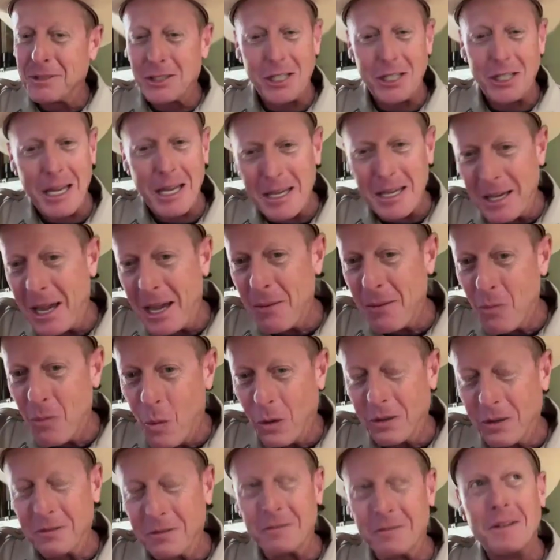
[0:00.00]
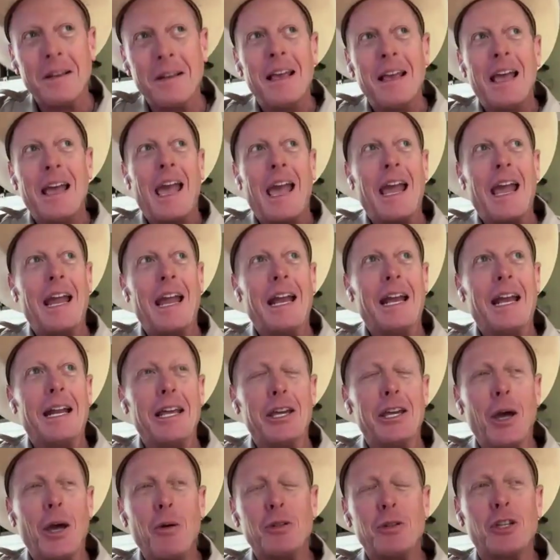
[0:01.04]
state game warden," and
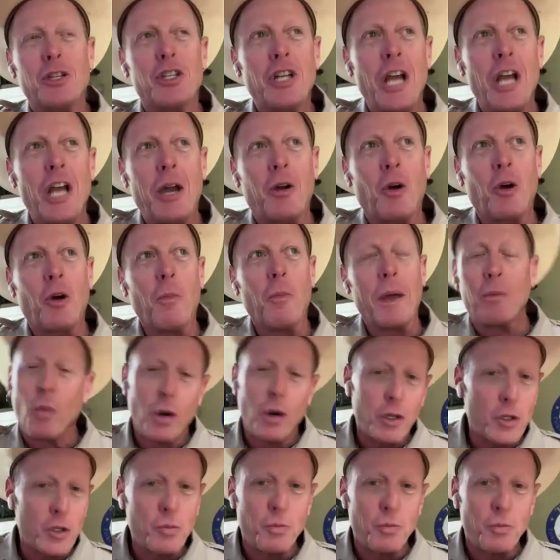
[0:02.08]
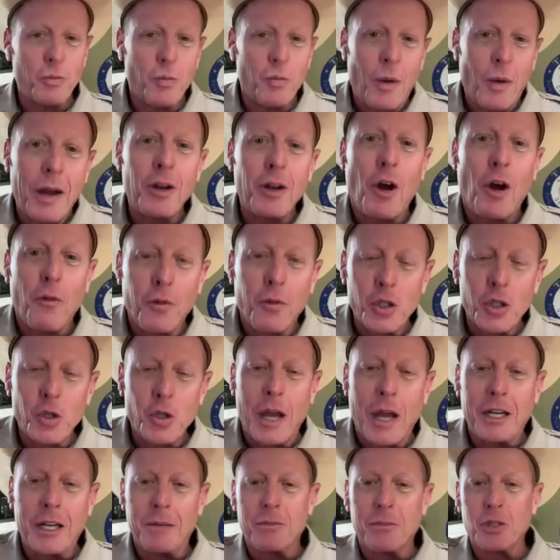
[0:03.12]
he goes to check on And we're Randolph, we're
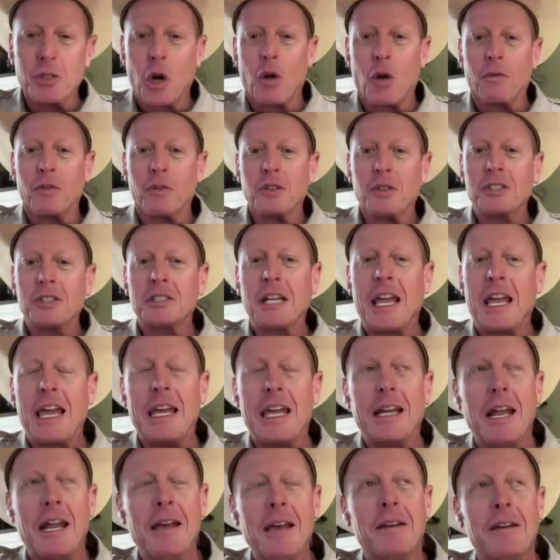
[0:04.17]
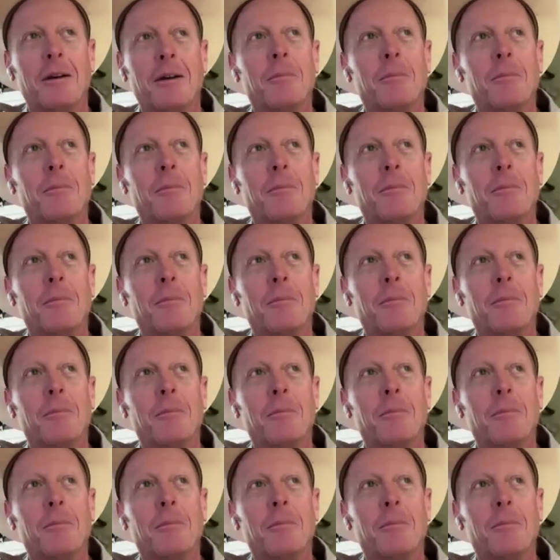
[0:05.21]
trained observers, and